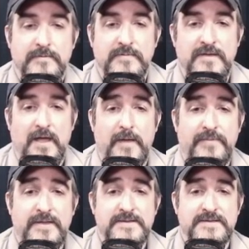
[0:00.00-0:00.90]

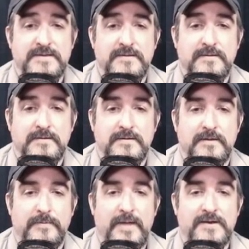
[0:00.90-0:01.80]
Copy it.
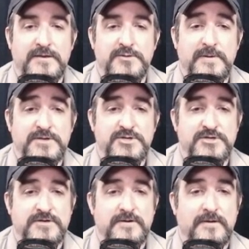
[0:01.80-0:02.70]
Come back to
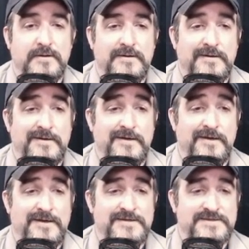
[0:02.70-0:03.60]
Twitch. Hi
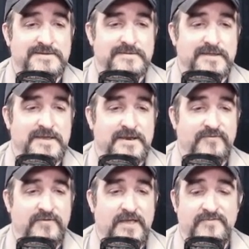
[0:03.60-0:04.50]
guys, like I
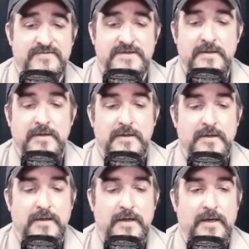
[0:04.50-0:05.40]
never left.
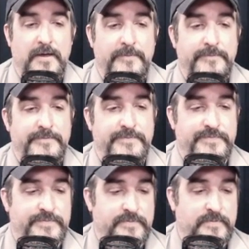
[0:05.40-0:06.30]
And
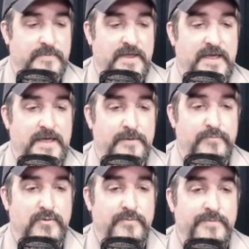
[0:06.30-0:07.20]

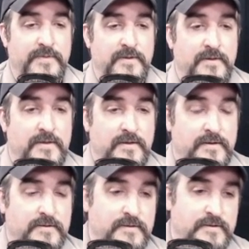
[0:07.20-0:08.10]
boom,
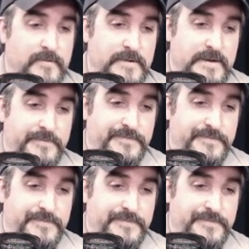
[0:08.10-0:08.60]
there we go.